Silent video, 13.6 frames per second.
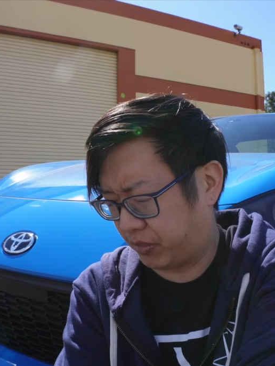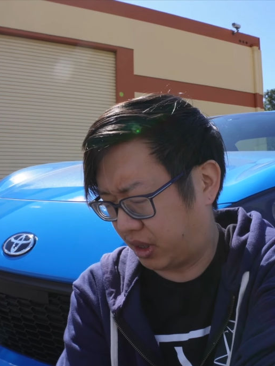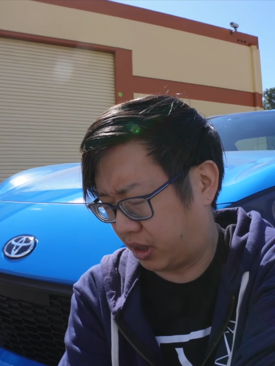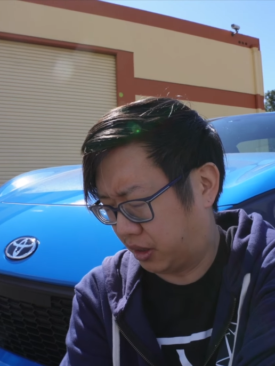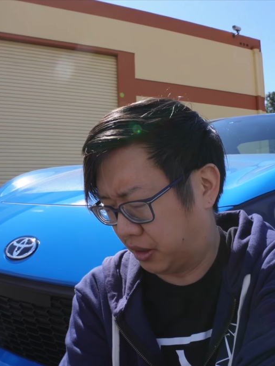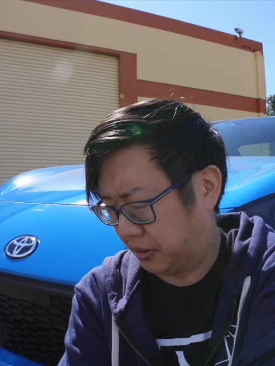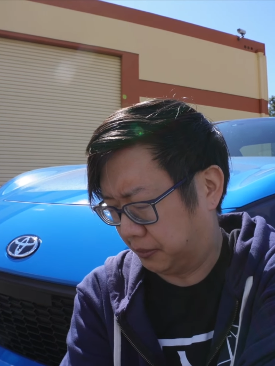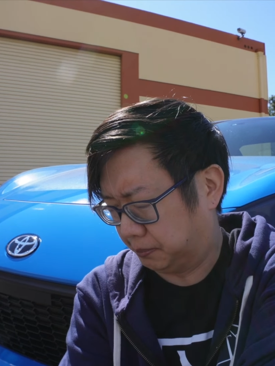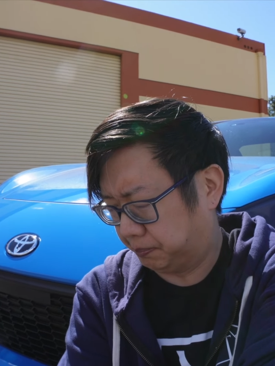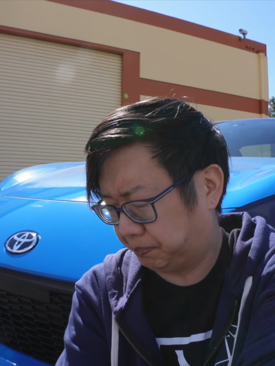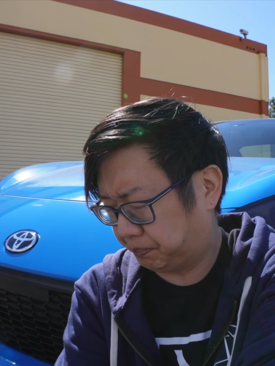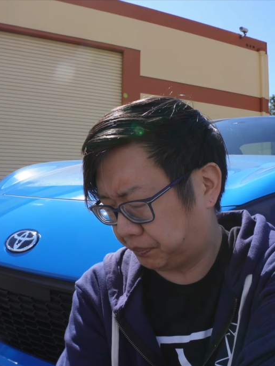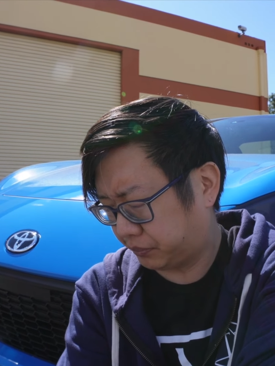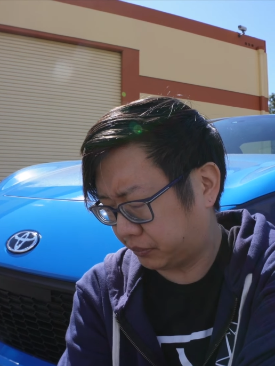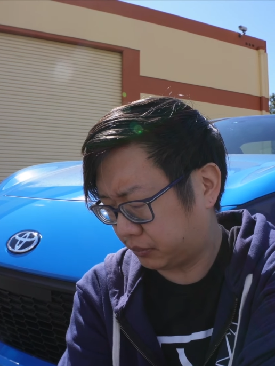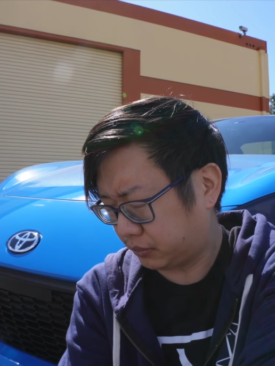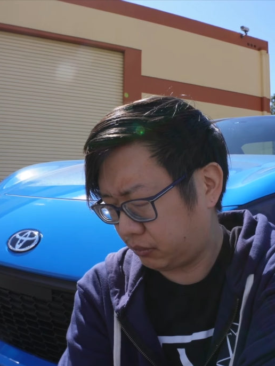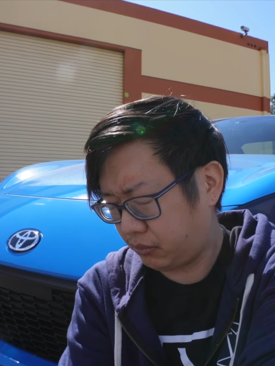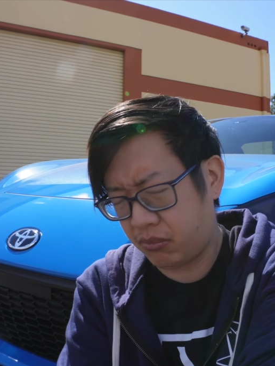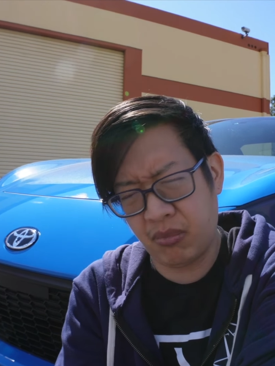
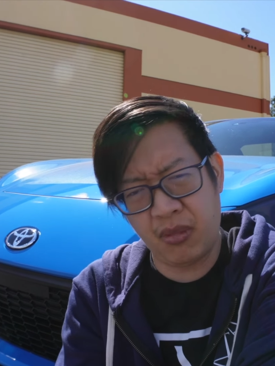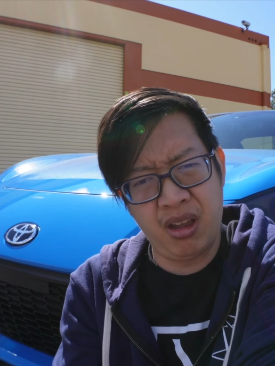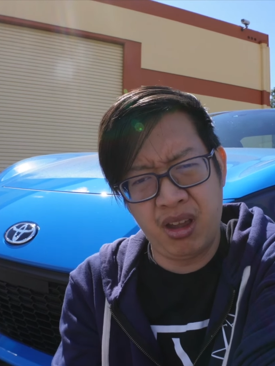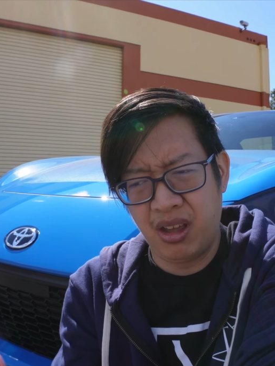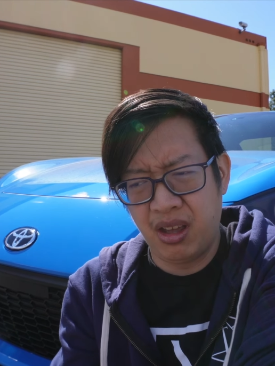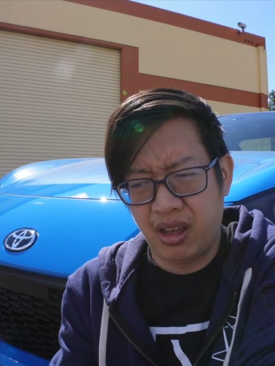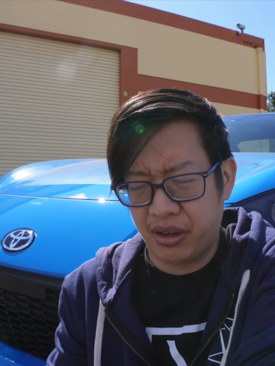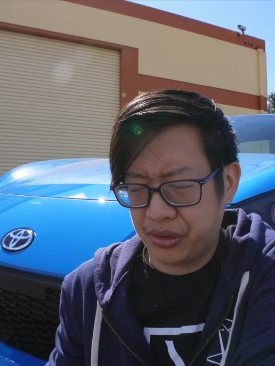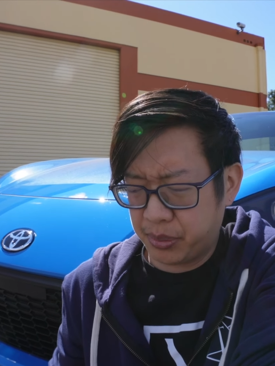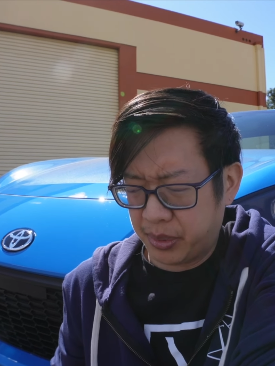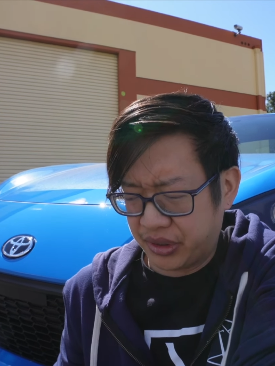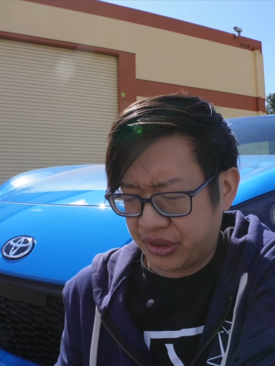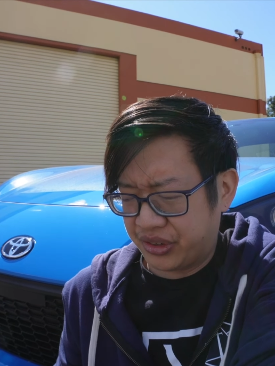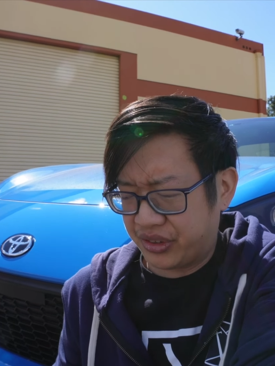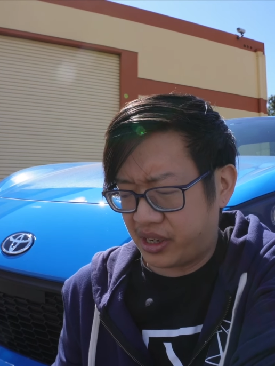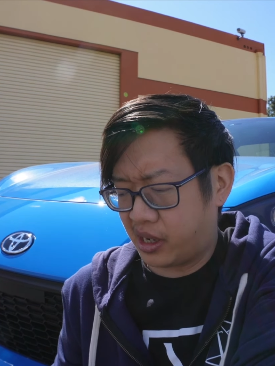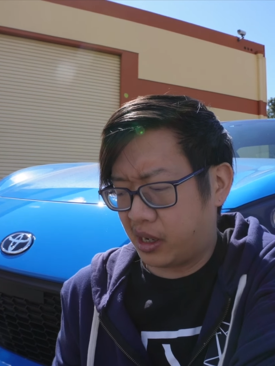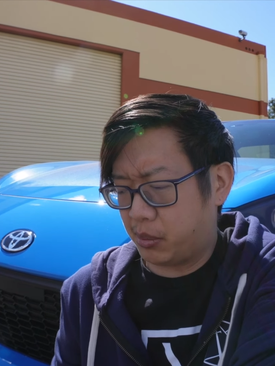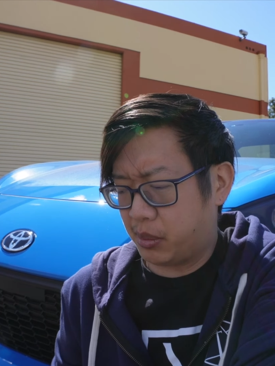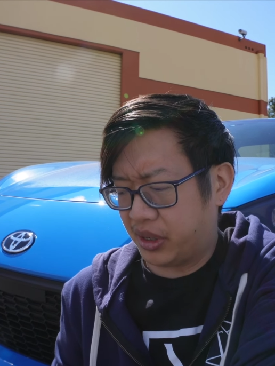That was about the
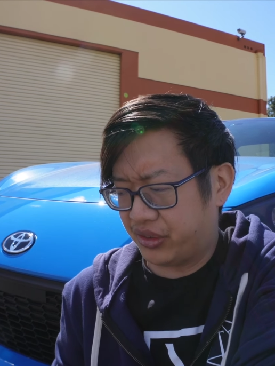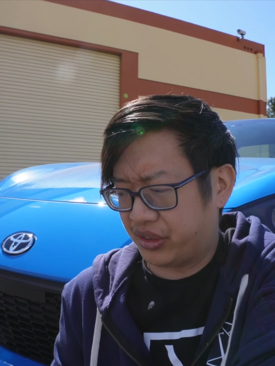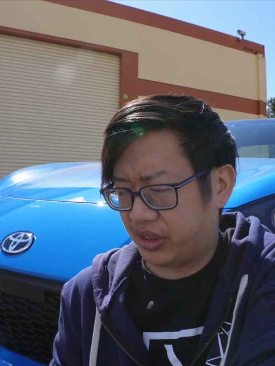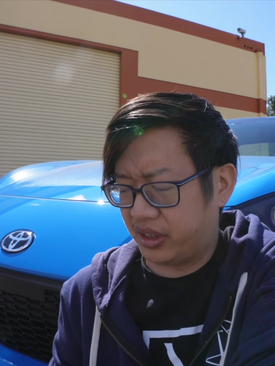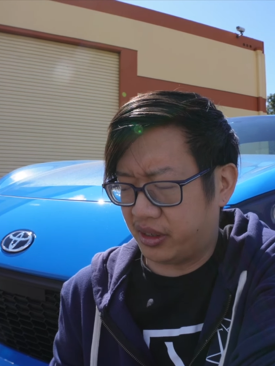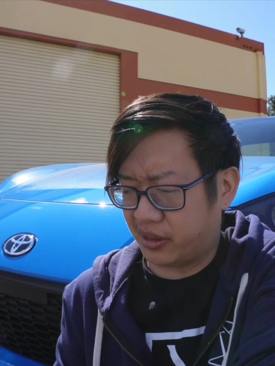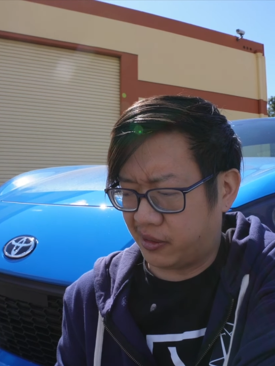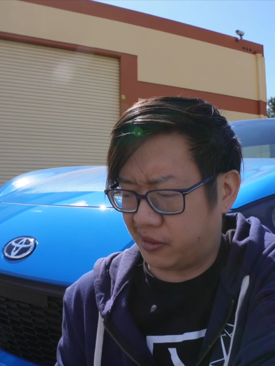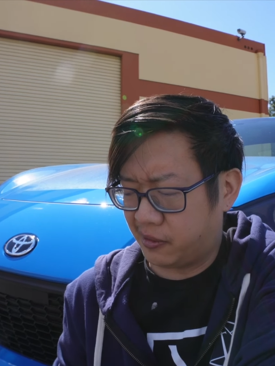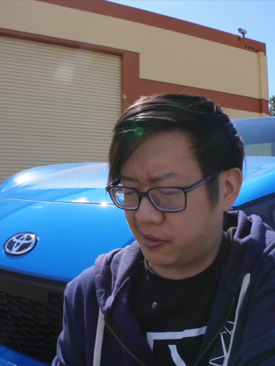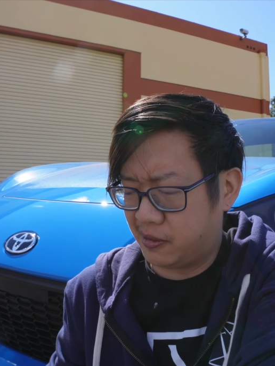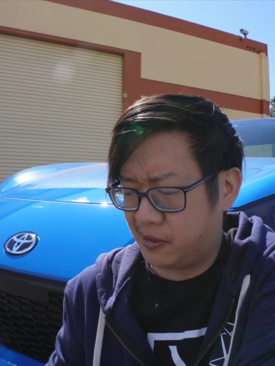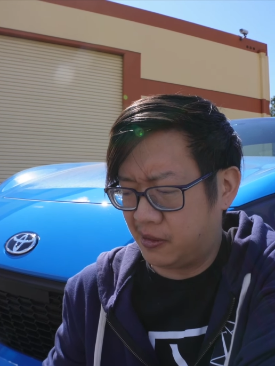same as the